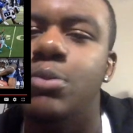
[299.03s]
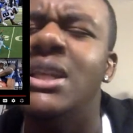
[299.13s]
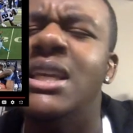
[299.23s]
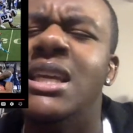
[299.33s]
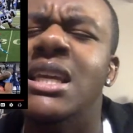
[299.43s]

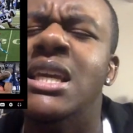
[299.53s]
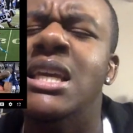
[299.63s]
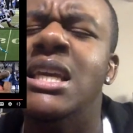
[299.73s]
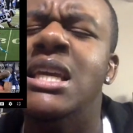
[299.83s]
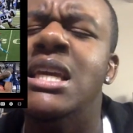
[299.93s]

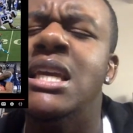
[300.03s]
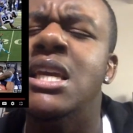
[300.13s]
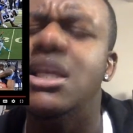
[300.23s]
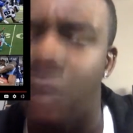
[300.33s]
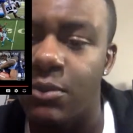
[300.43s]

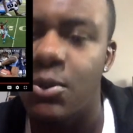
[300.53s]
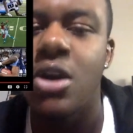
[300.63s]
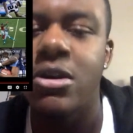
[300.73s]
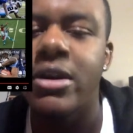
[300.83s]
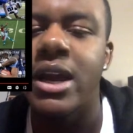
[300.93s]
please, for
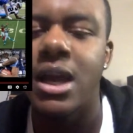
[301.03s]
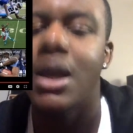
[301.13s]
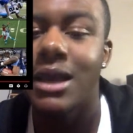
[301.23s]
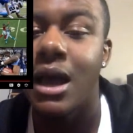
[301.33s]
more great